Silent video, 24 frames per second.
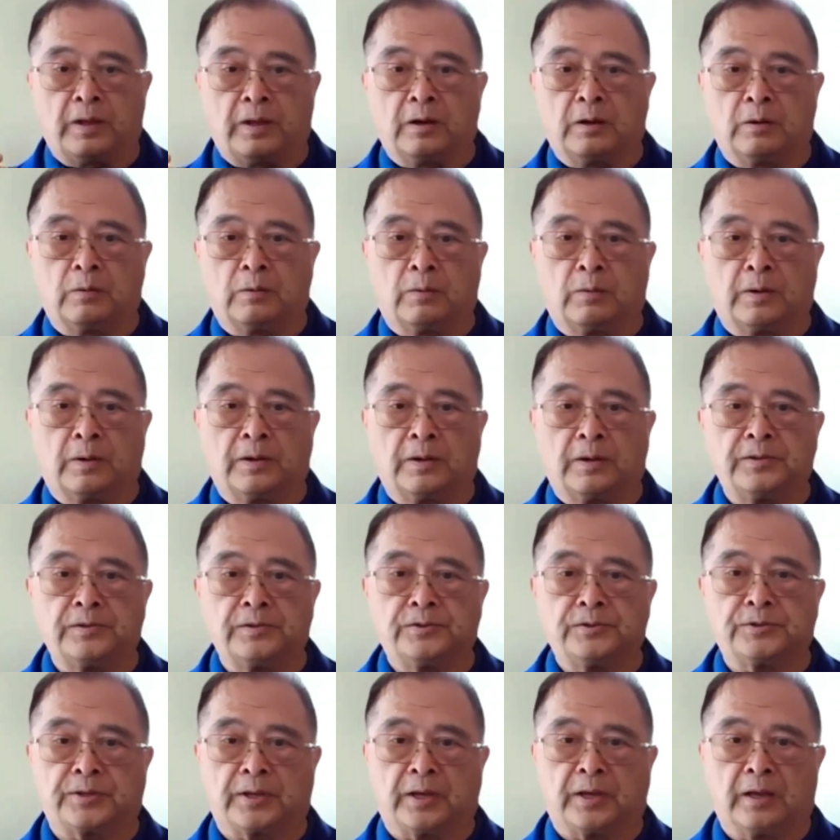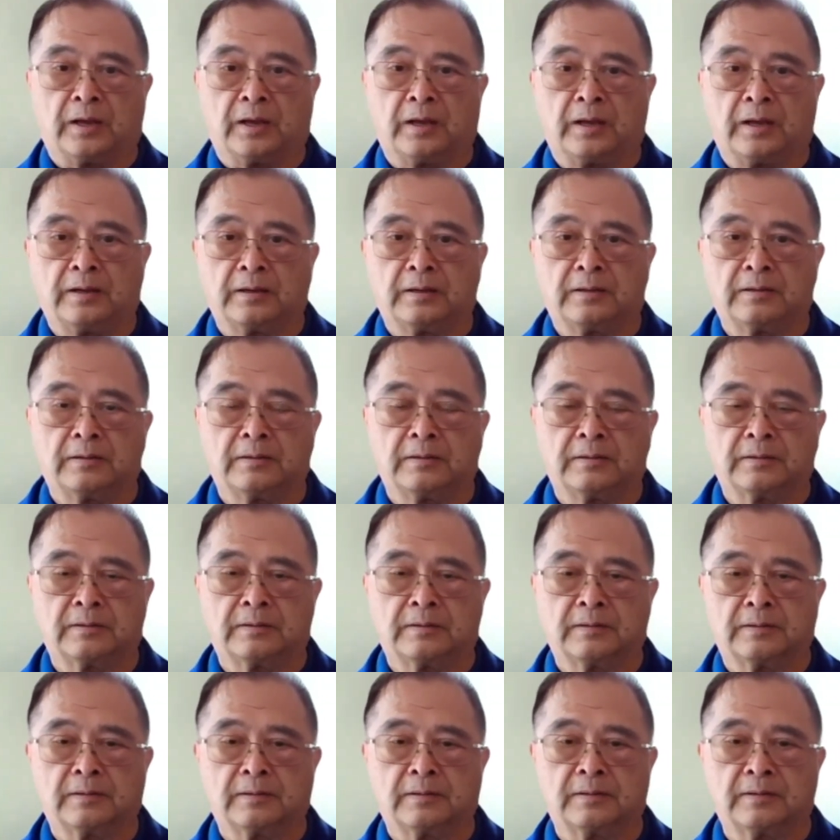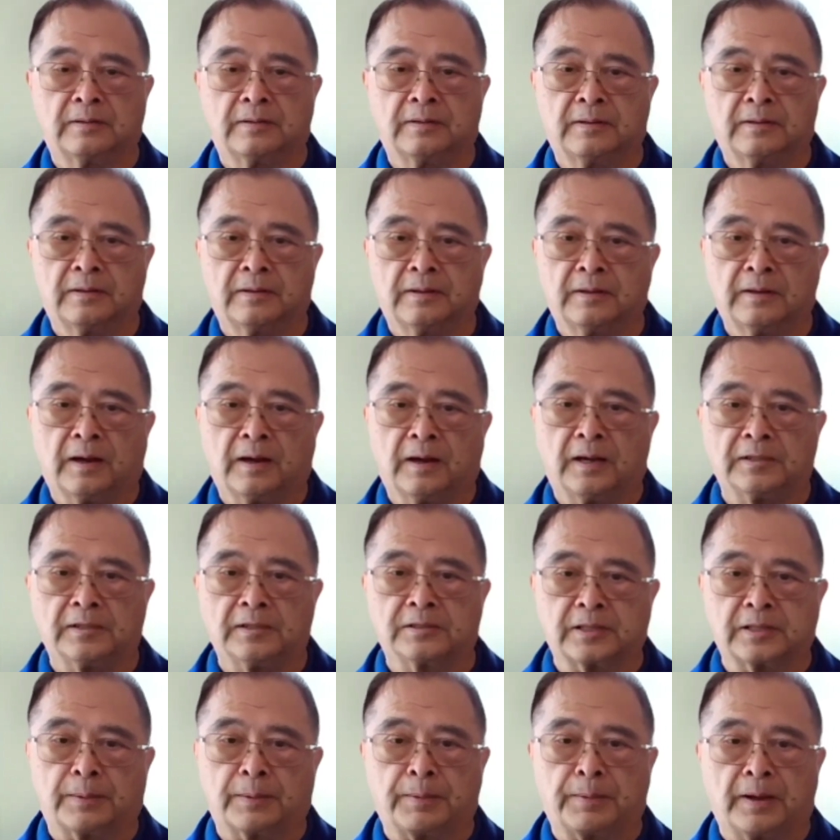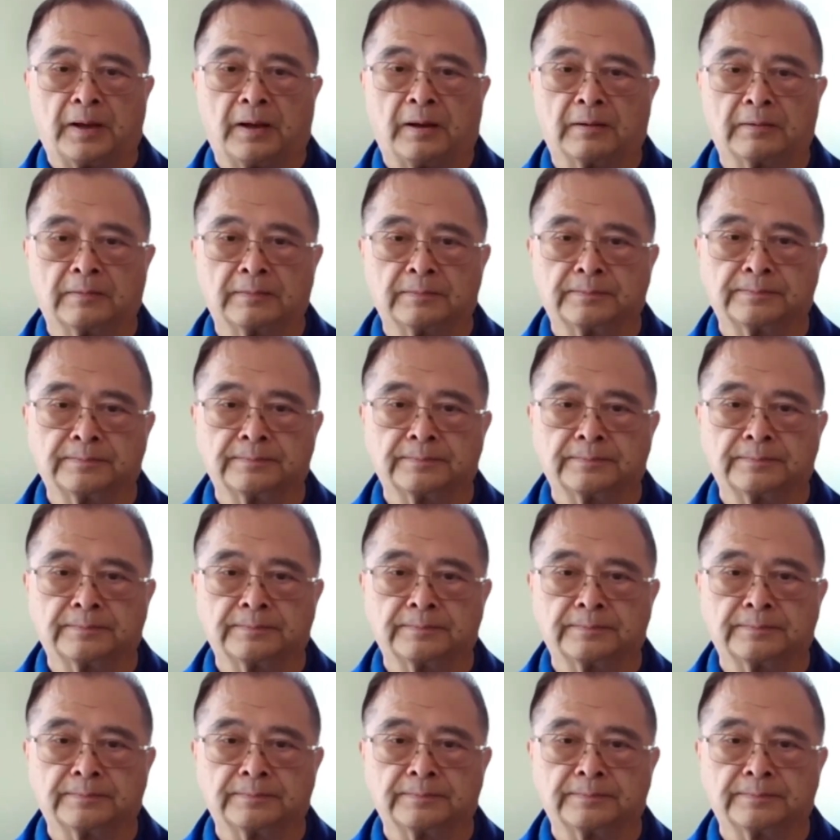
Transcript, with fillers: on one side. I step out.